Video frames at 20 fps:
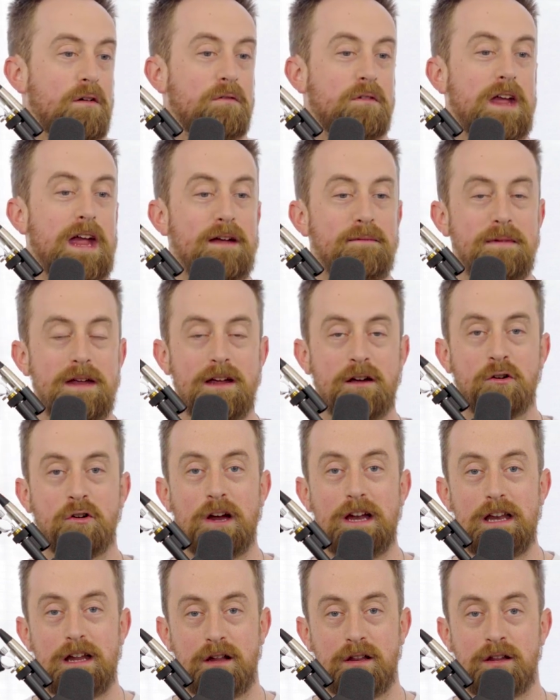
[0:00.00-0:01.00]
gave me a
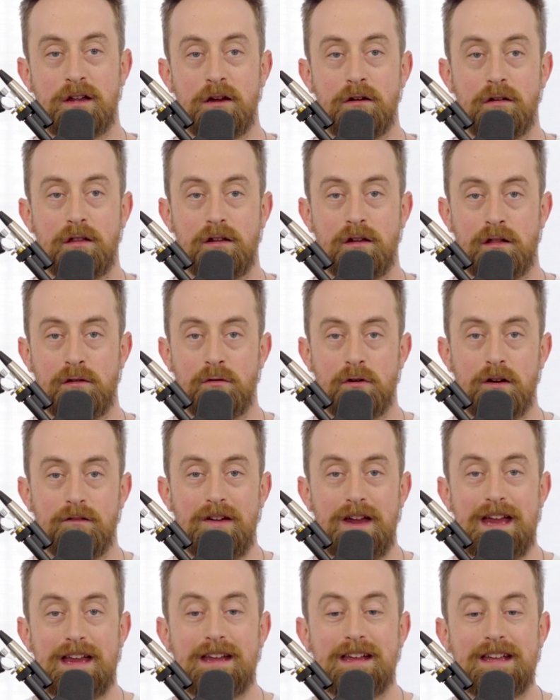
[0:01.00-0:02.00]
great excuse to sort of
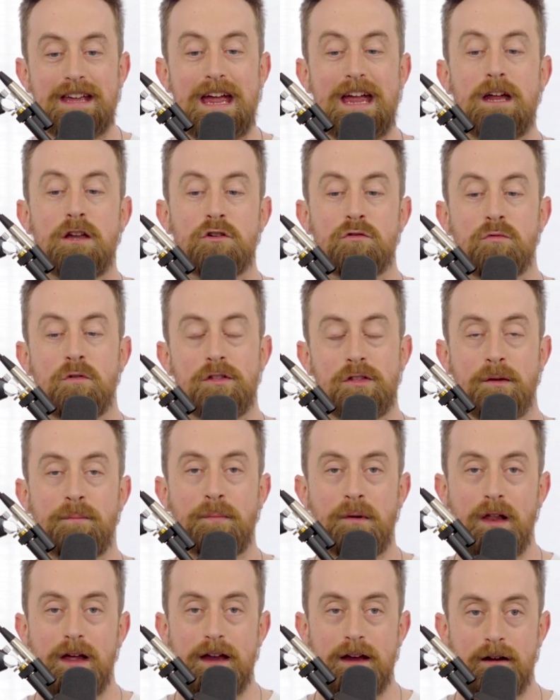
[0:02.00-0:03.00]
engage with the
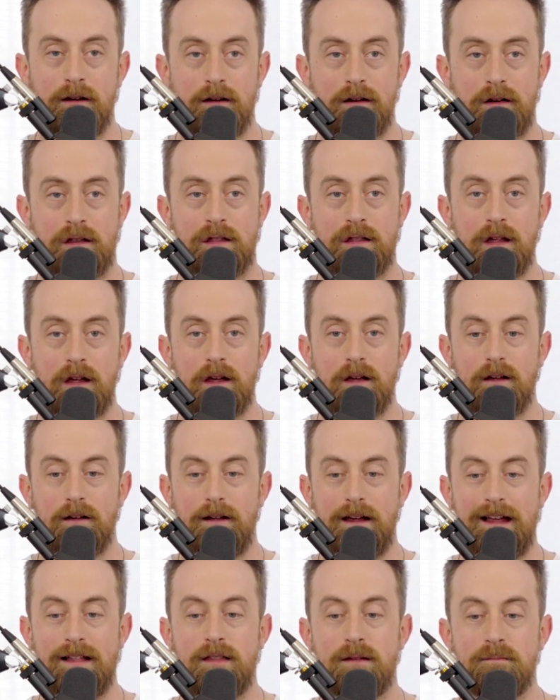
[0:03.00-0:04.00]
players
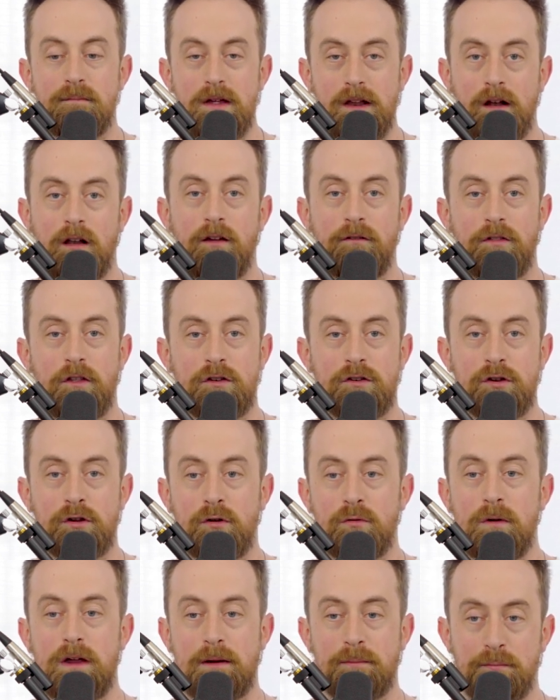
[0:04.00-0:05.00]
in the middle of the
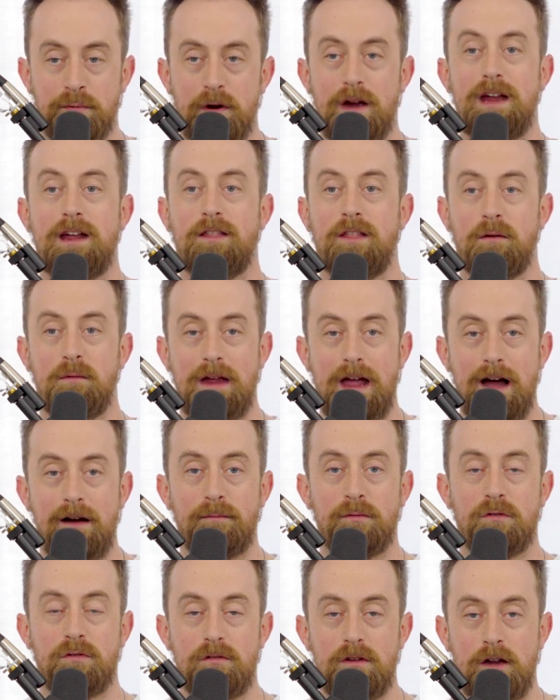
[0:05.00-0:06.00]
2-week break that we
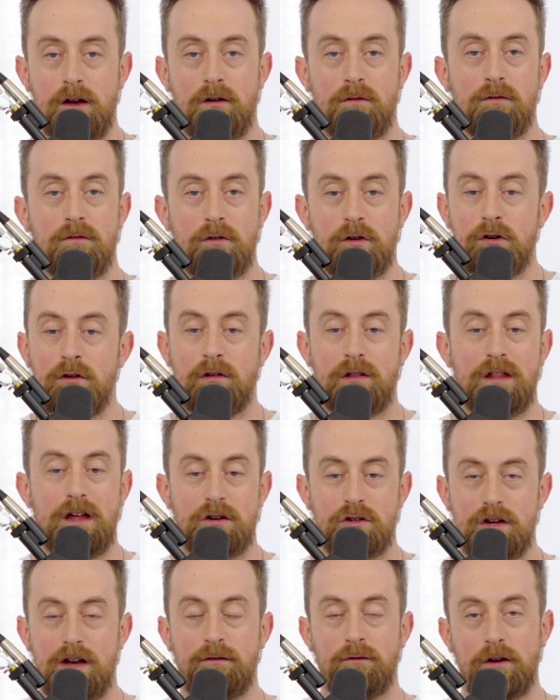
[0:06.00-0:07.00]
have. If you do a
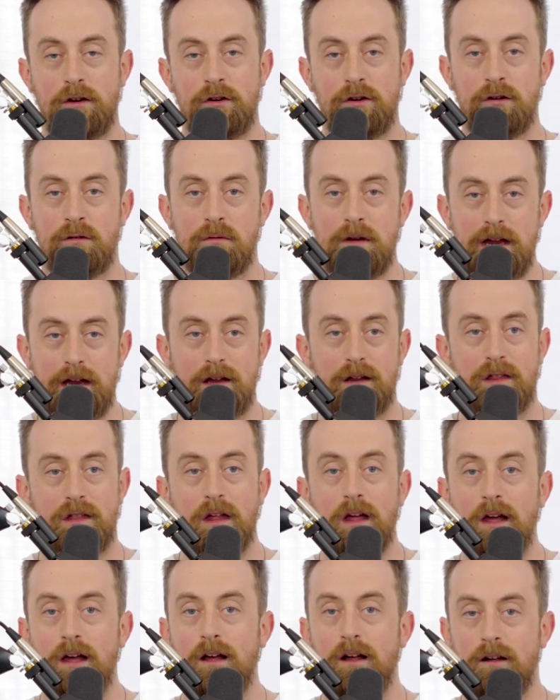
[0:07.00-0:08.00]
session every 2 weeks,
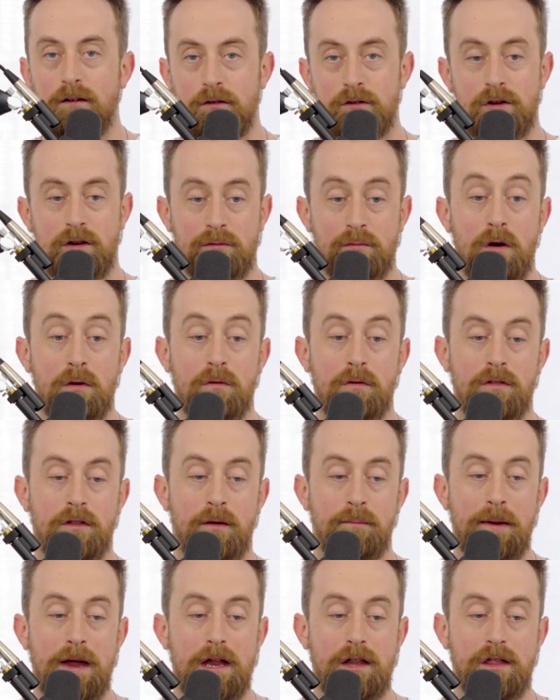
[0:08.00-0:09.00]
which is what the
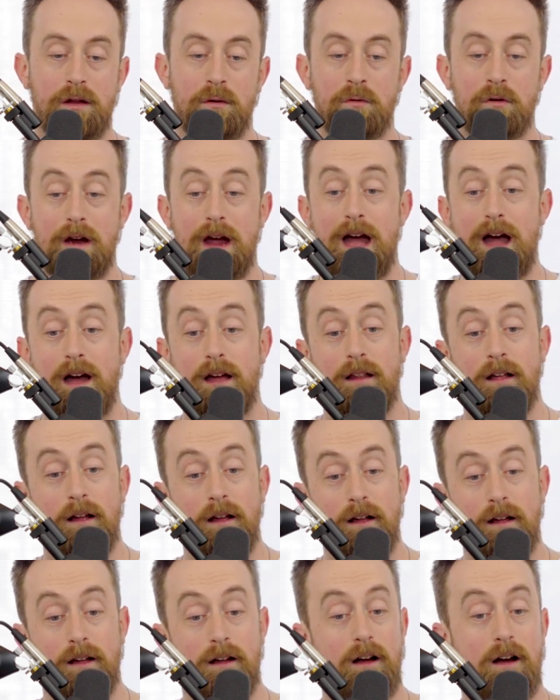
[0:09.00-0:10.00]
pace that we're at,
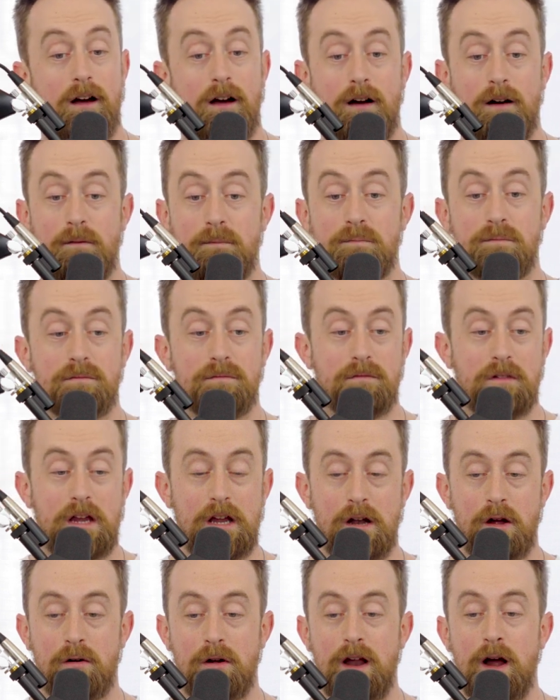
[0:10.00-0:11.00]

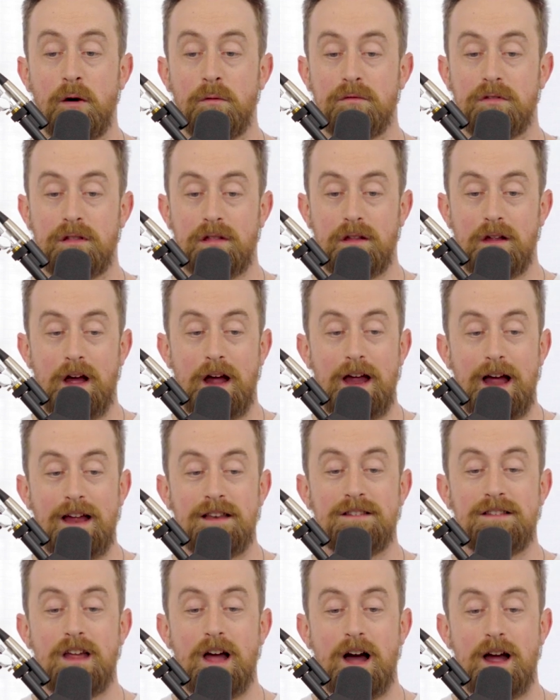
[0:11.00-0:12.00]
it helps.
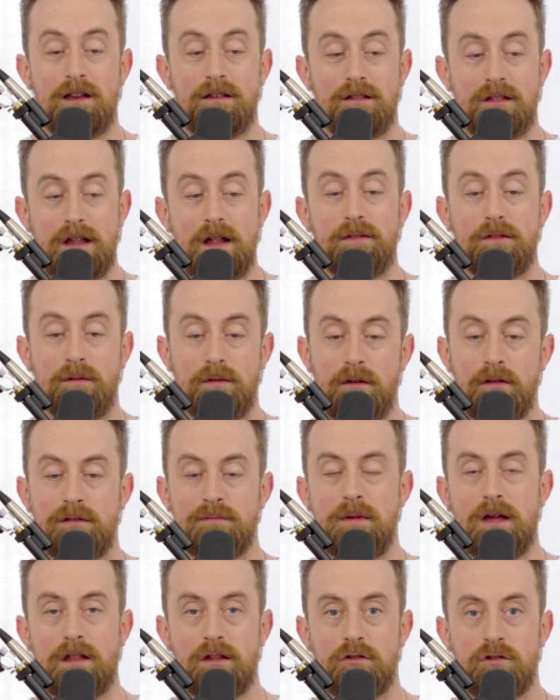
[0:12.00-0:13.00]
I sent them those
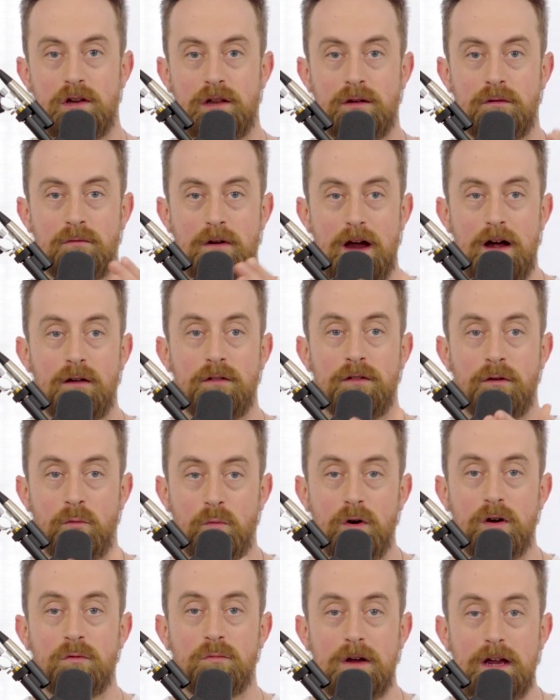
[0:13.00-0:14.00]
messages around the
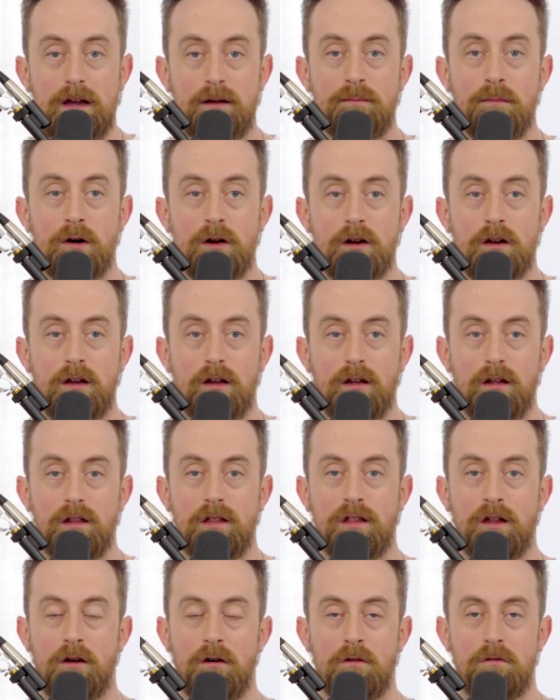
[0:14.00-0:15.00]
1 week mark.
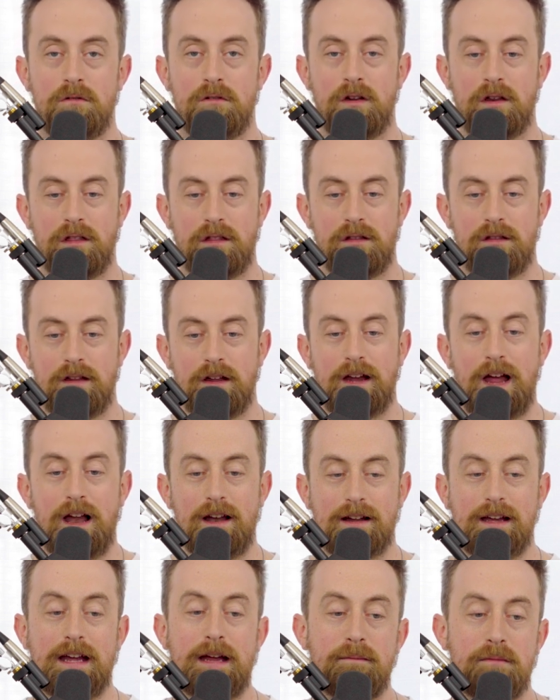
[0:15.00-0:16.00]
So just to kind
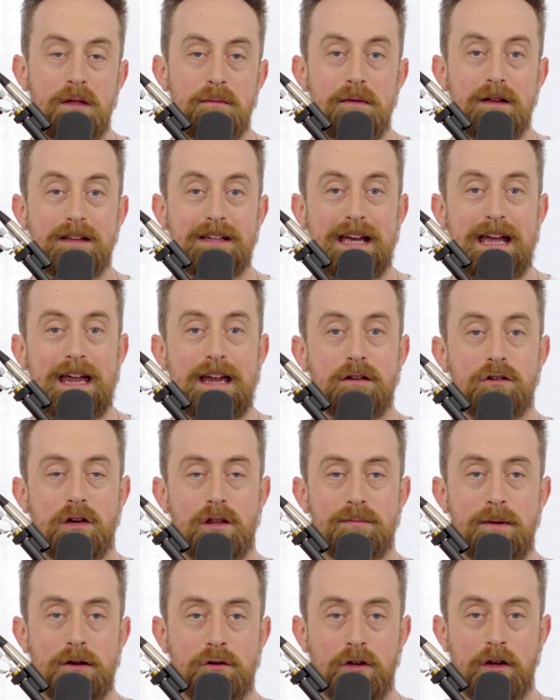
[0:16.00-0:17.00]
of keep them engaged,
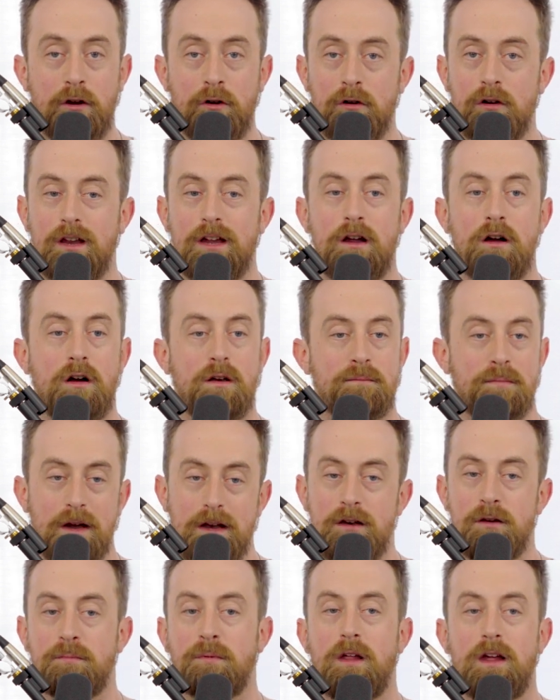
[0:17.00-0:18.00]
especially early on, brand
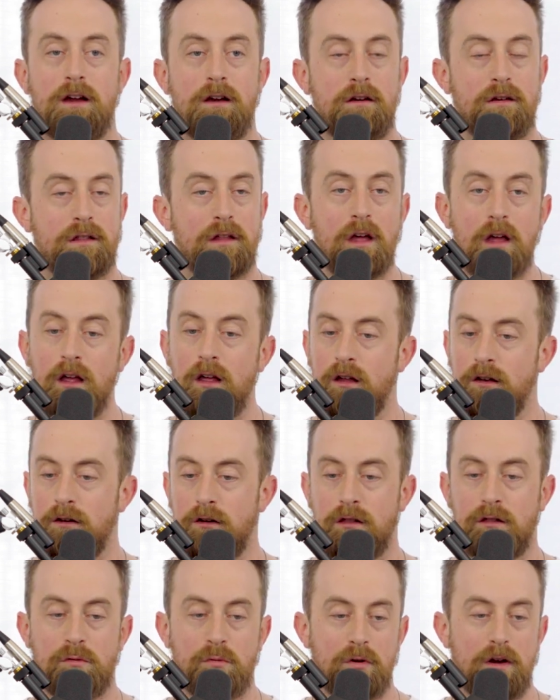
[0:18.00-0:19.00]
new players, new
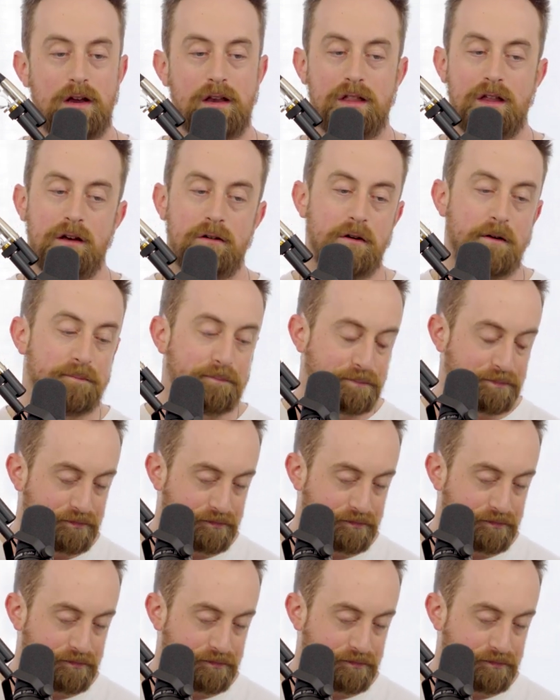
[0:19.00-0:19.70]
story, etc.